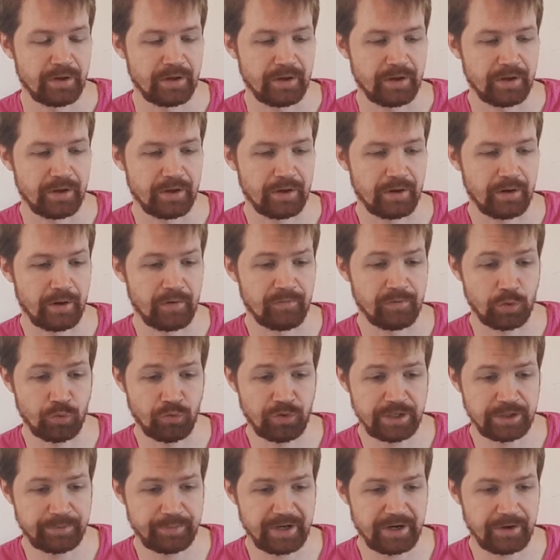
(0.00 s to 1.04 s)
of
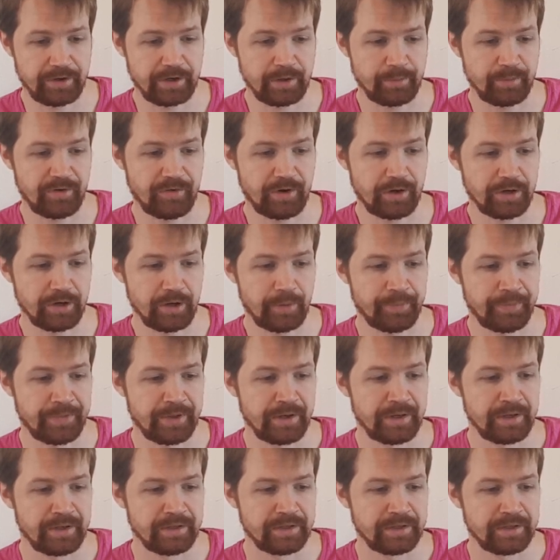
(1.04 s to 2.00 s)
wheat beer in Bavaria,